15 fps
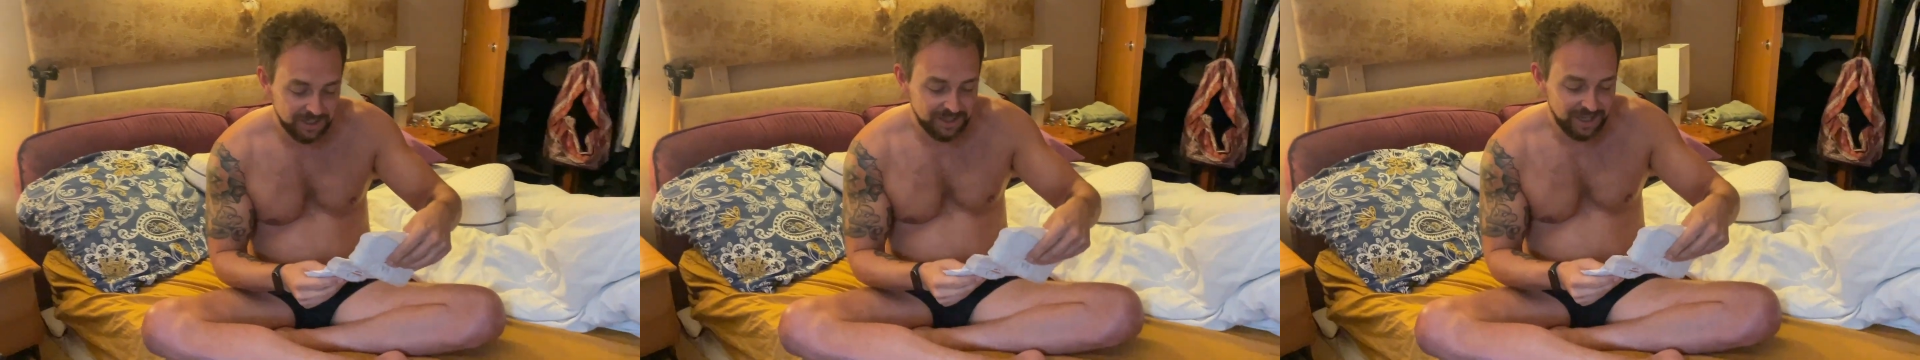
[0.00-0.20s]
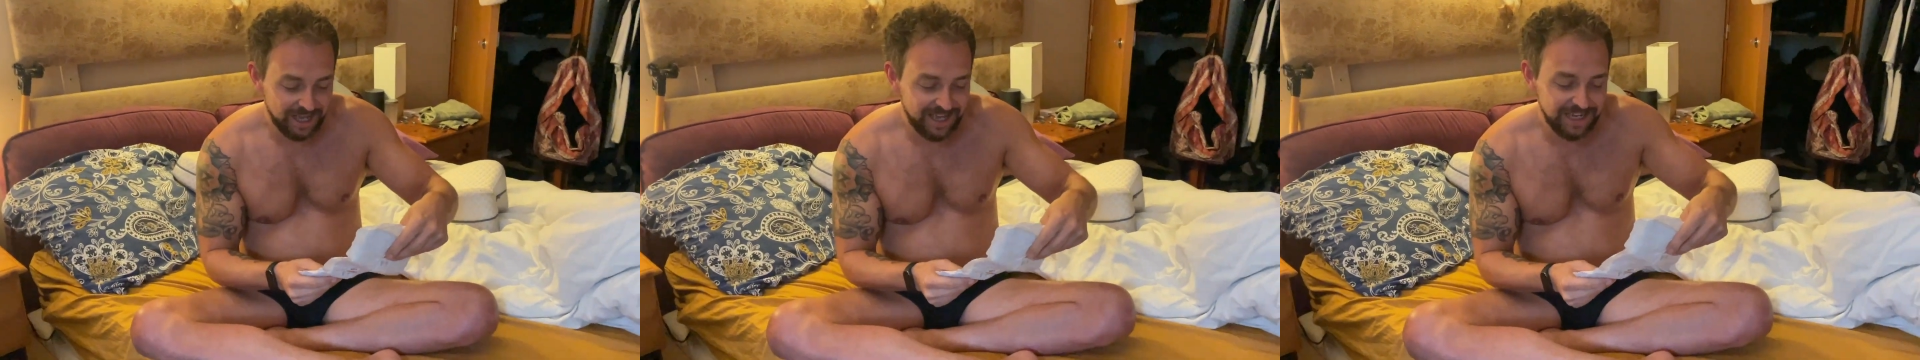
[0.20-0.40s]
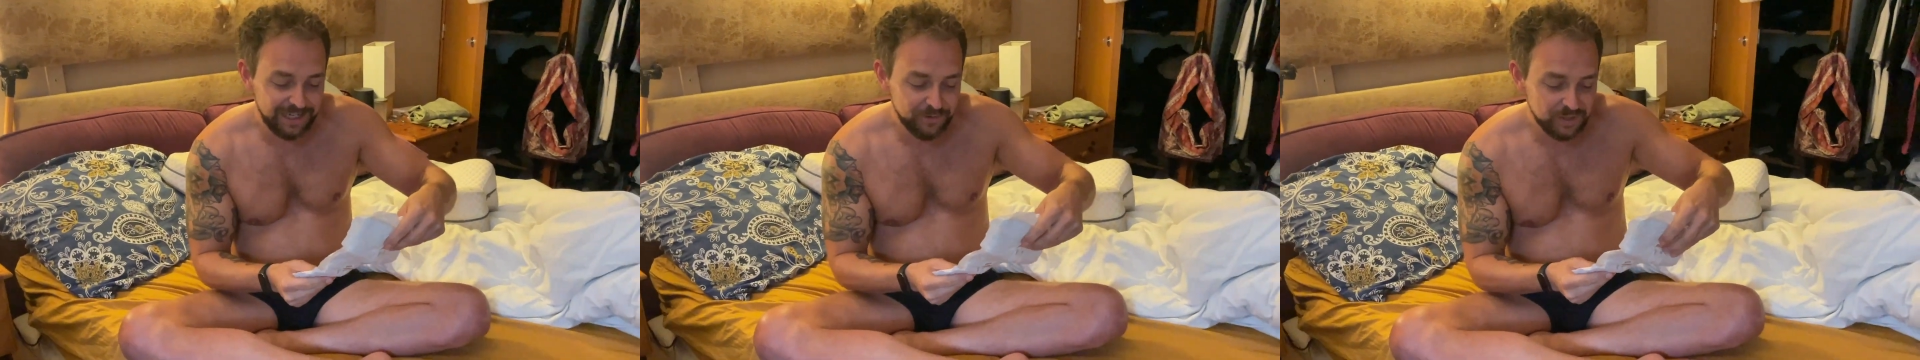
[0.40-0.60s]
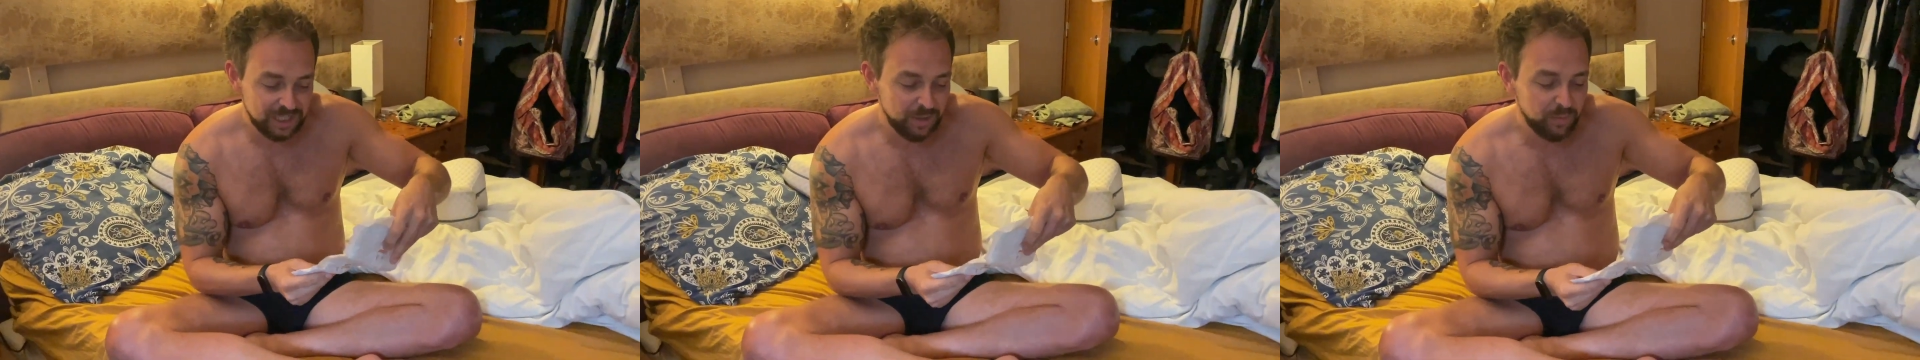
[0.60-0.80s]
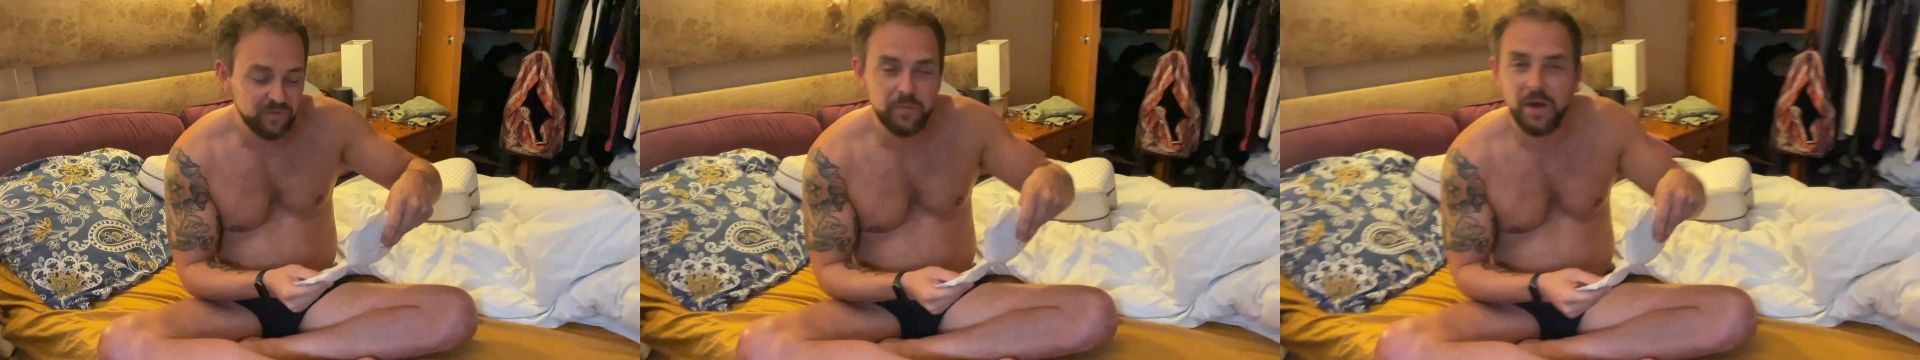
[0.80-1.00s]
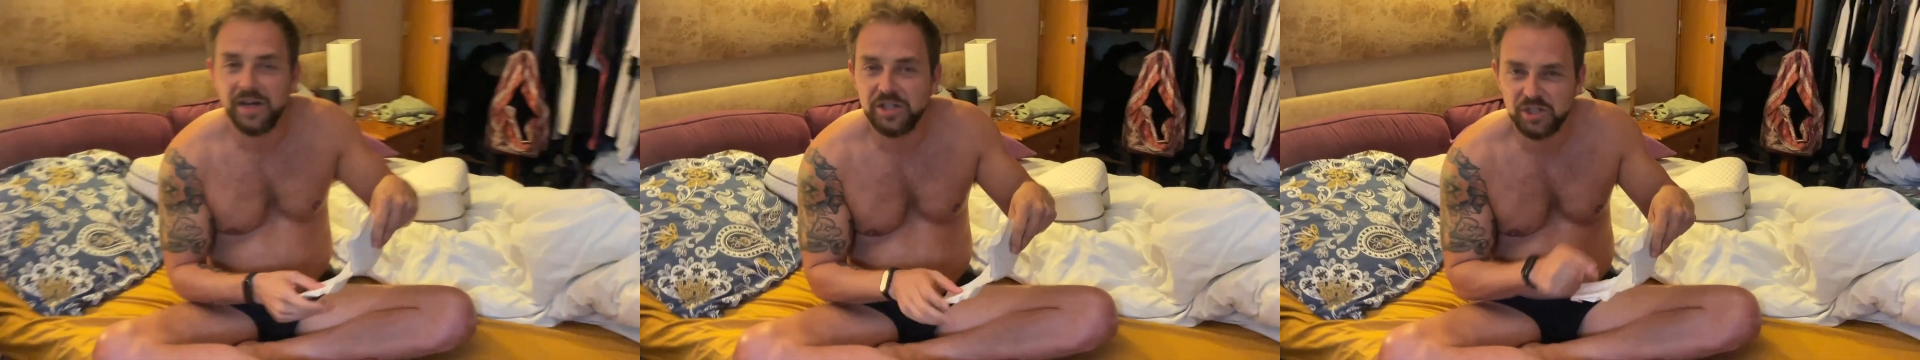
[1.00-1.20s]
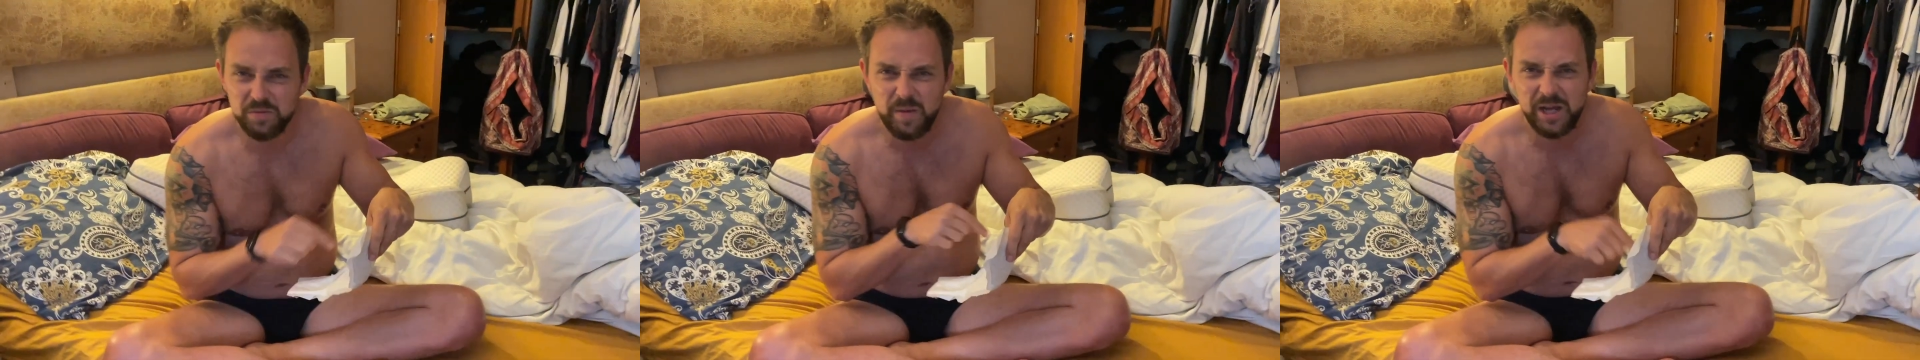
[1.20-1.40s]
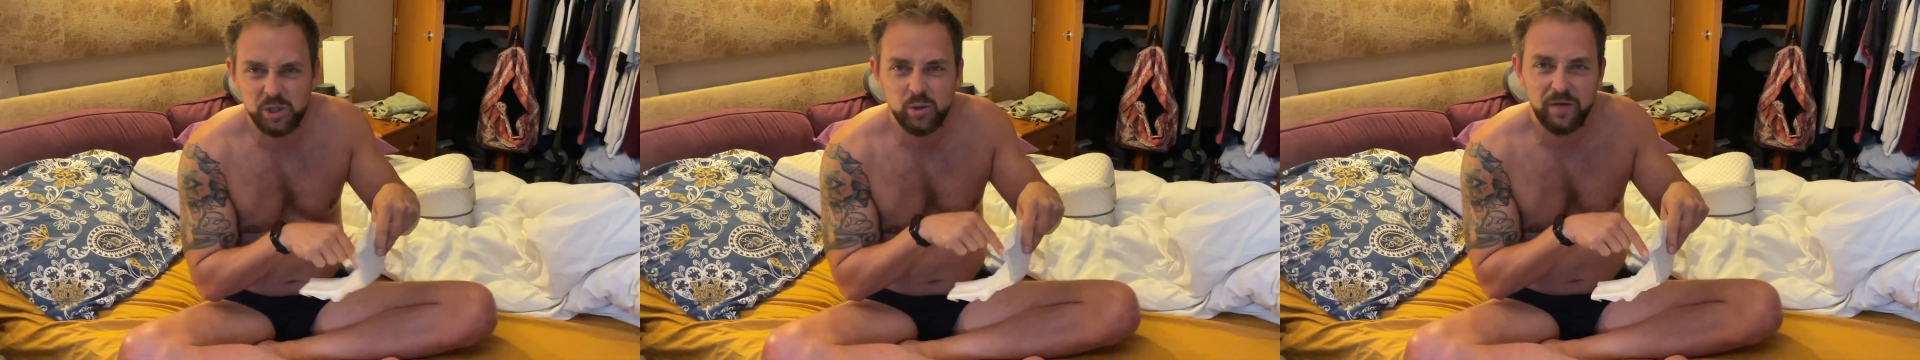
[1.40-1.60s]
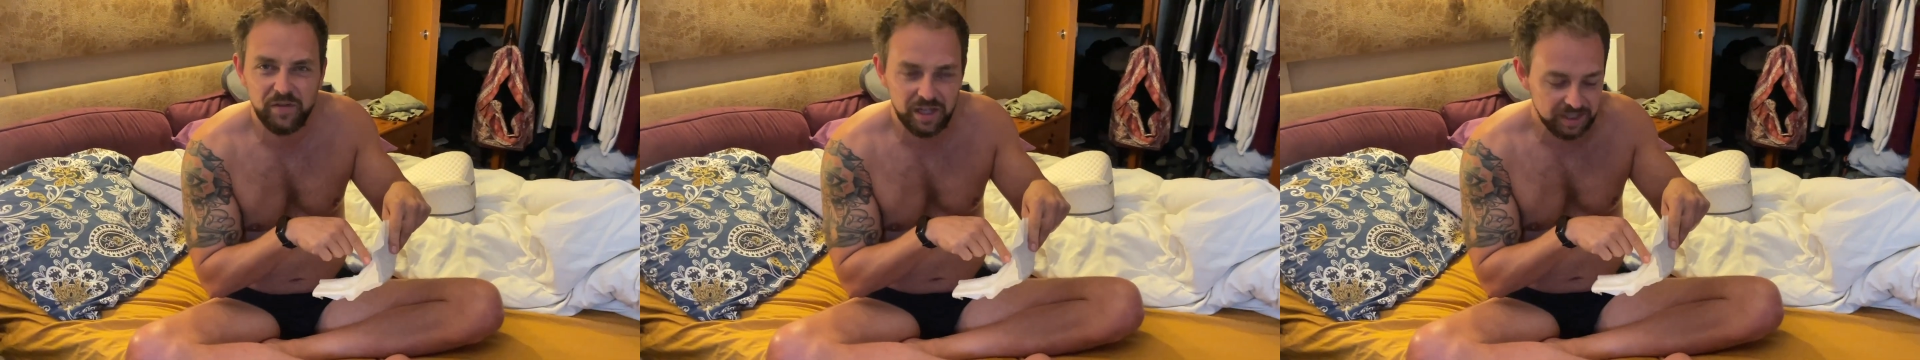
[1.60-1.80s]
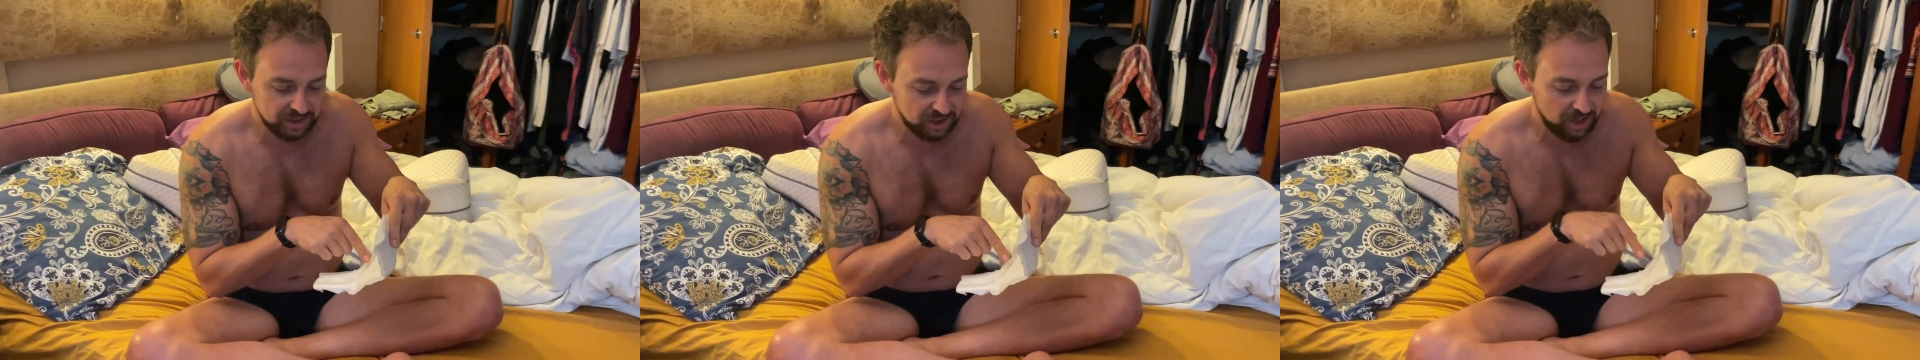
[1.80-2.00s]
A little tip of mine is just make sure
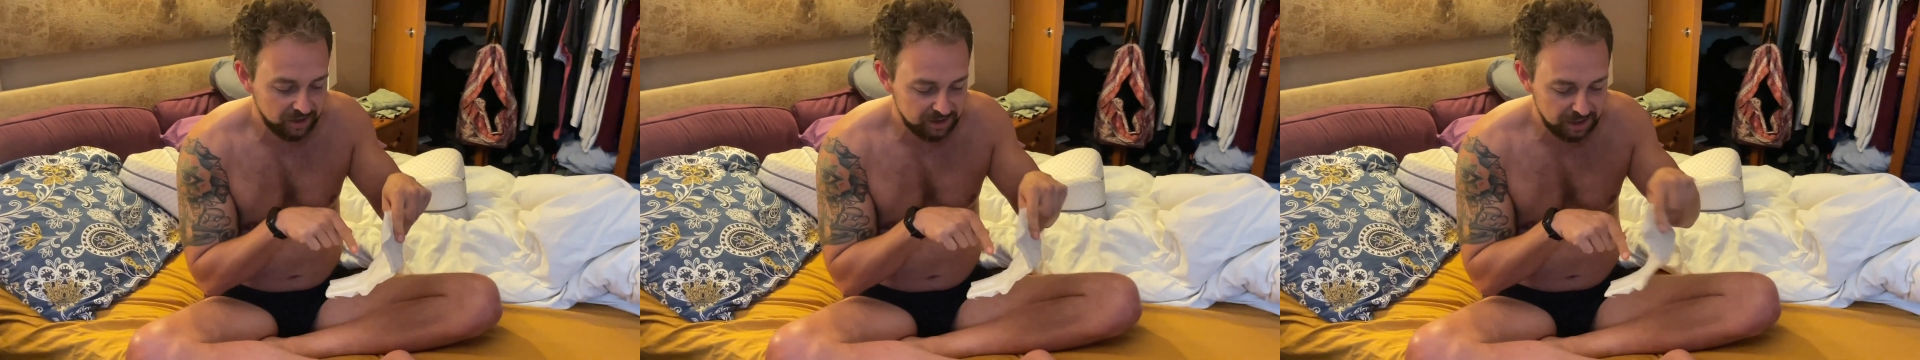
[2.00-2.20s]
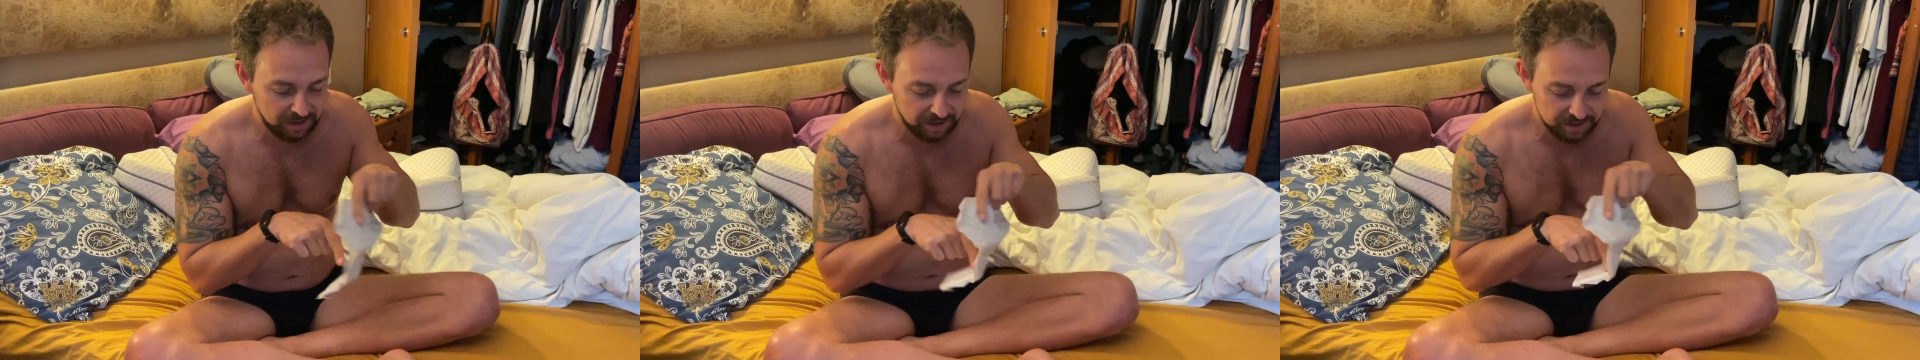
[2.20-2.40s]
everything's tucked in,